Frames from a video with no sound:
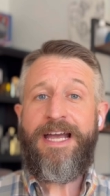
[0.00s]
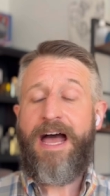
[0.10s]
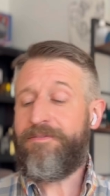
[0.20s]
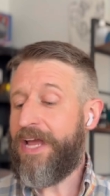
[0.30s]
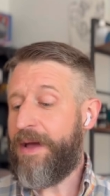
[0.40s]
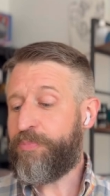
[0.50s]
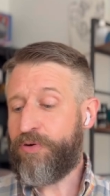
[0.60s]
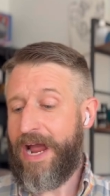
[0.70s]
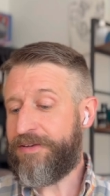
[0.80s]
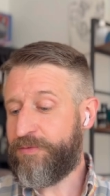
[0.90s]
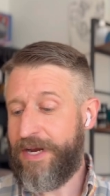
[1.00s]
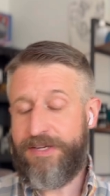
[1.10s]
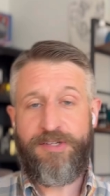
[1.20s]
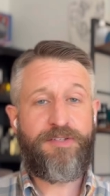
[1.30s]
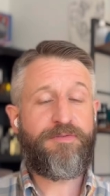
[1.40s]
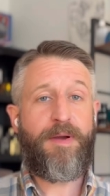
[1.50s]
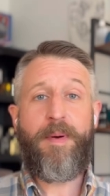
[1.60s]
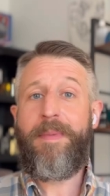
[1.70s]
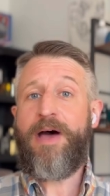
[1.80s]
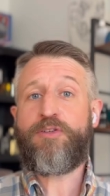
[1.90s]
I've got price ranges from
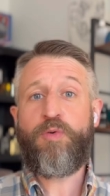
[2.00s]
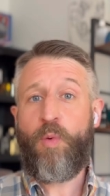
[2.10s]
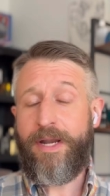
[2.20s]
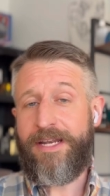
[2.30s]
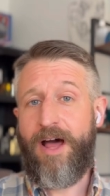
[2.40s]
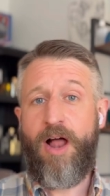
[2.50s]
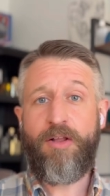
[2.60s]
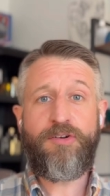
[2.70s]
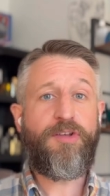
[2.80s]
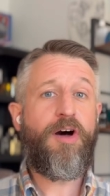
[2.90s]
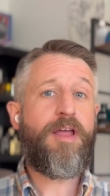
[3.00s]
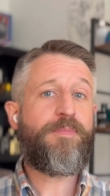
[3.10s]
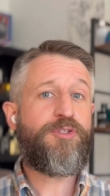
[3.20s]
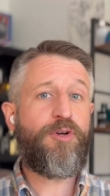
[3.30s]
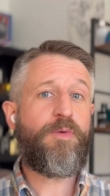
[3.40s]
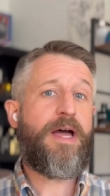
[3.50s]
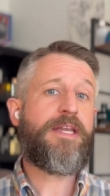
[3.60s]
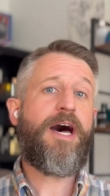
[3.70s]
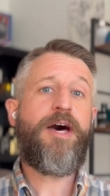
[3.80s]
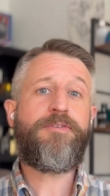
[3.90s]
about $20 on up to around
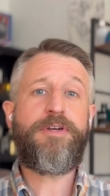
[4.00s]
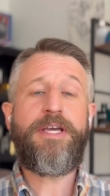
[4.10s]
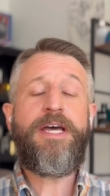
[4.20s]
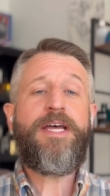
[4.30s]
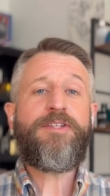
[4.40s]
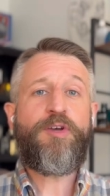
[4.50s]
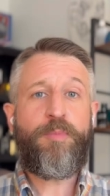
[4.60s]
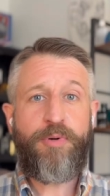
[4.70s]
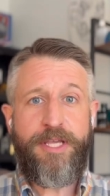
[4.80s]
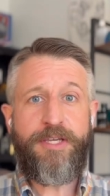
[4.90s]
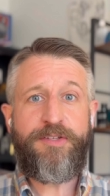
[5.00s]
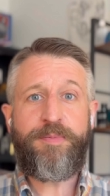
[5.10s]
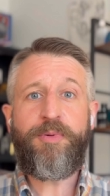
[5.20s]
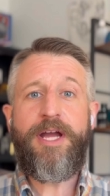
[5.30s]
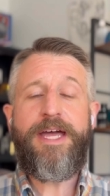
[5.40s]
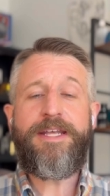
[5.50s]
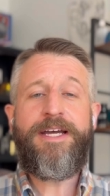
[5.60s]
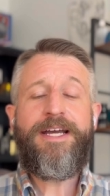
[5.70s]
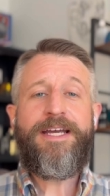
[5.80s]
100, so pretty good spread.